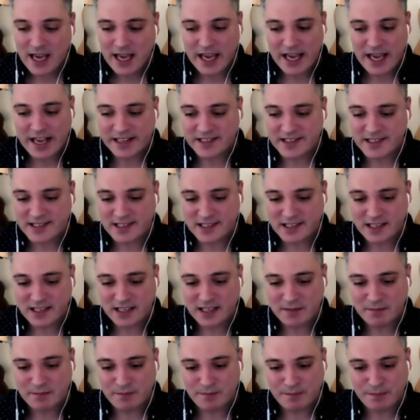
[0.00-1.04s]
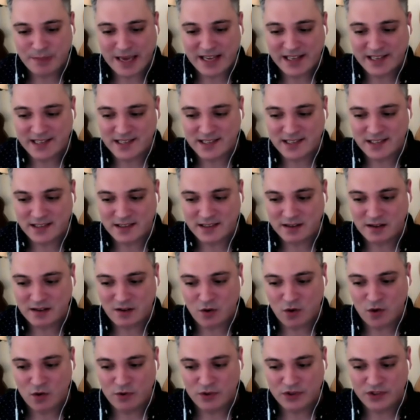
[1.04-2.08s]
it's based
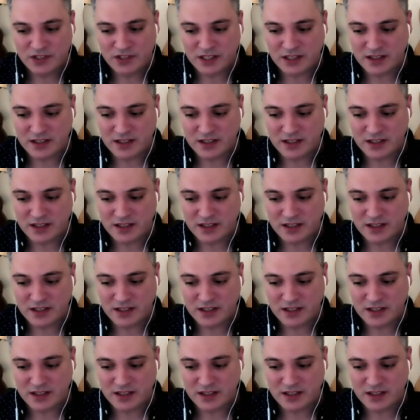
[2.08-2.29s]
almost